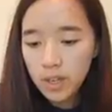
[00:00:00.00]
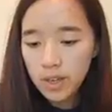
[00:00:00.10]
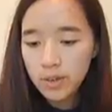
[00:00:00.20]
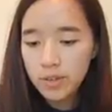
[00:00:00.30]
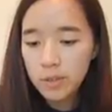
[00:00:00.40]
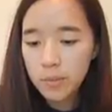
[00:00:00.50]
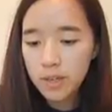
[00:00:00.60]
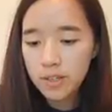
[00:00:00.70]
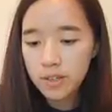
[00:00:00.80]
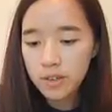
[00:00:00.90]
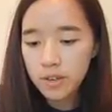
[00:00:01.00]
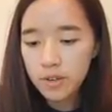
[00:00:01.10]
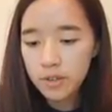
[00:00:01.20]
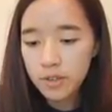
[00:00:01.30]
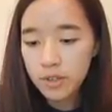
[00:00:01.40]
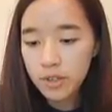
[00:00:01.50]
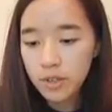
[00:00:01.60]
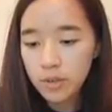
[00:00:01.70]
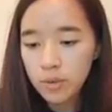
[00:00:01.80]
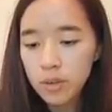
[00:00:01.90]
Here's the base down here, it's
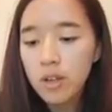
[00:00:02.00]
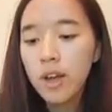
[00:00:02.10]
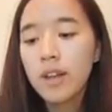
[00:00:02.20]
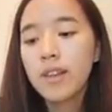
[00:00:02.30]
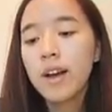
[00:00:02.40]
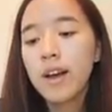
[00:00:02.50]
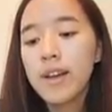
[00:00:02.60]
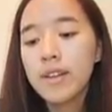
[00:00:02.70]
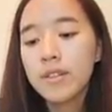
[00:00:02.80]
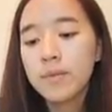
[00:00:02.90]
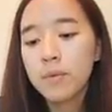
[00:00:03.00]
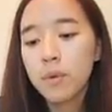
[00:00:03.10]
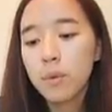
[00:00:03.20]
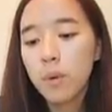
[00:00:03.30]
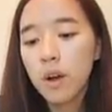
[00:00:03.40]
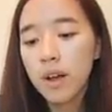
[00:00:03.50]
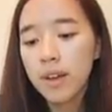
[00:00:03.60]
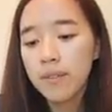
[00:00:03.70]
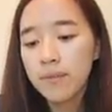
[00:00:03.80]
2, and the height is 4y.